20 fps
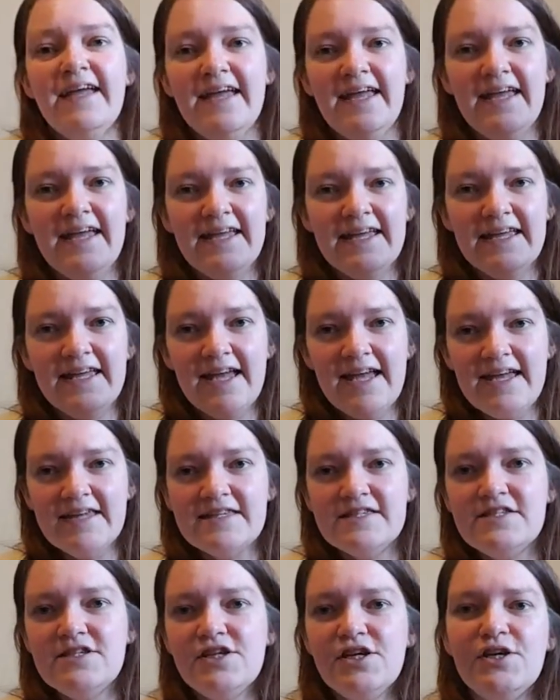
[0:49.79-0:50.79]
it
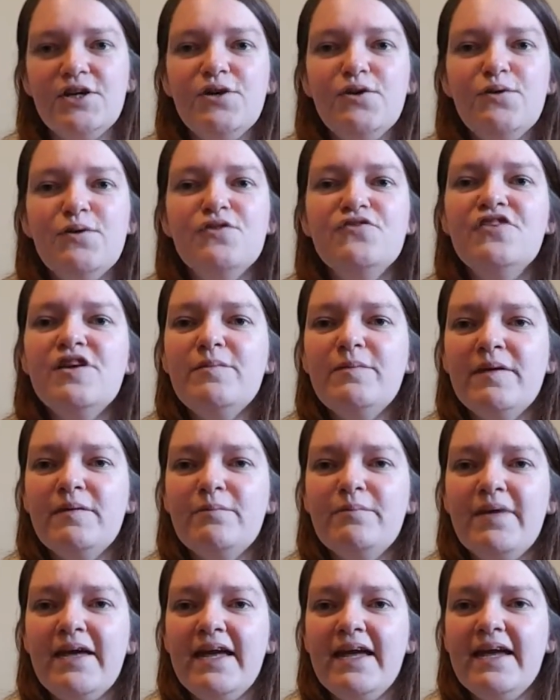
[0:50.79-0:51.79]
gets you
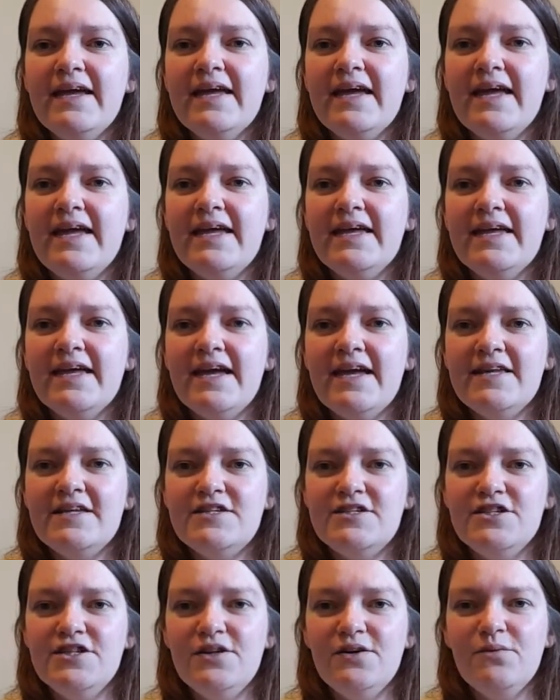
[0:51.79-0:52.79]
dreaming big, it
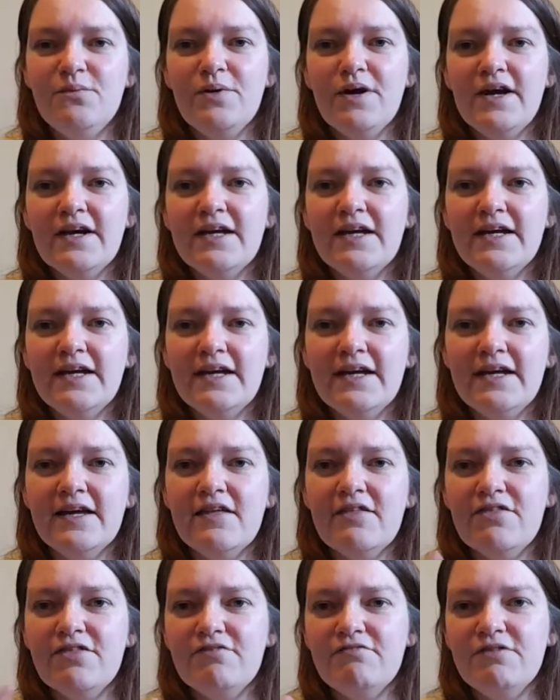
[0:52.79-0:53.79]
gets you working
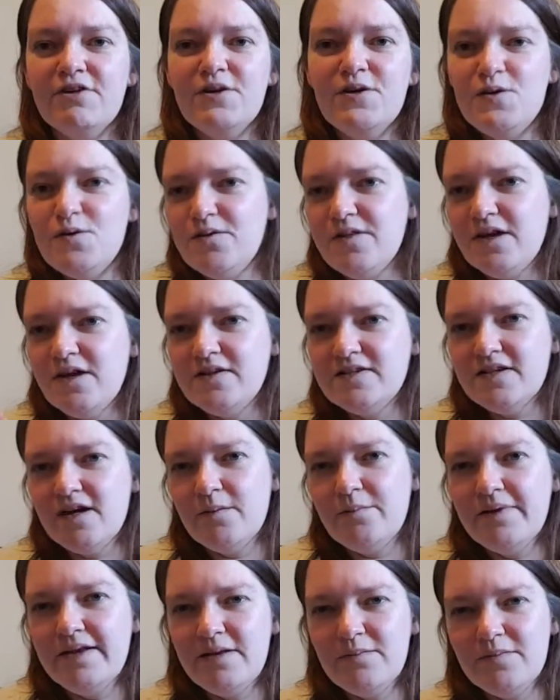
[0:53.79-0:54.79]
through those
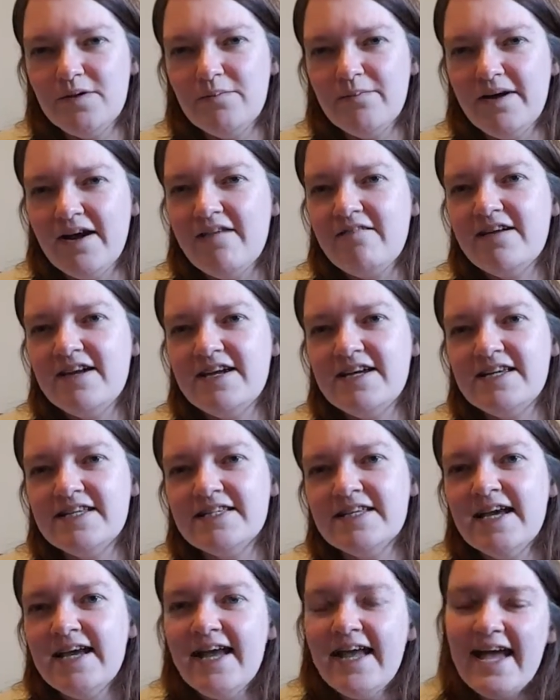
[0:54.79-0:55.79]
upper limit barriers,